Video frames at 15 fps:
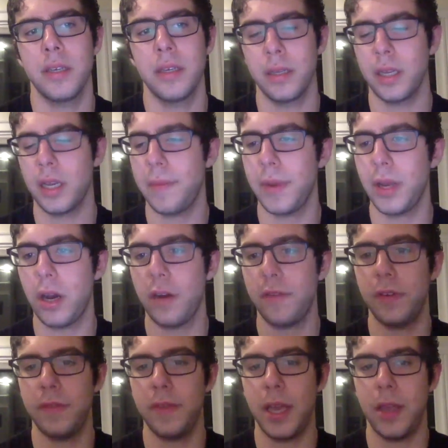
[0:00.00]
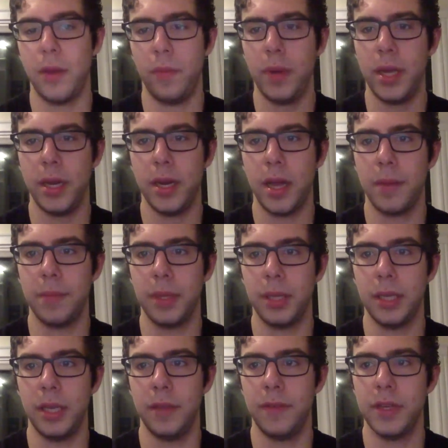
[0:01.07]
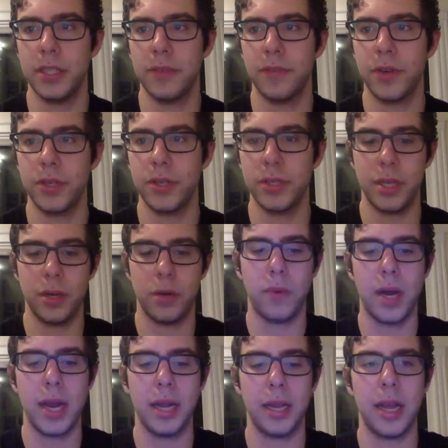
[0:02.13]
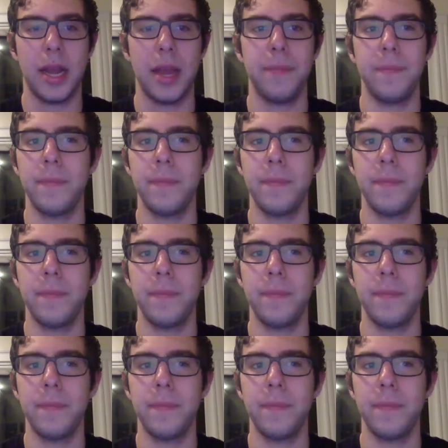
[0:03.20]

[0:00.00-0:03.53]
coming off of a win, I believe, his first in a while, I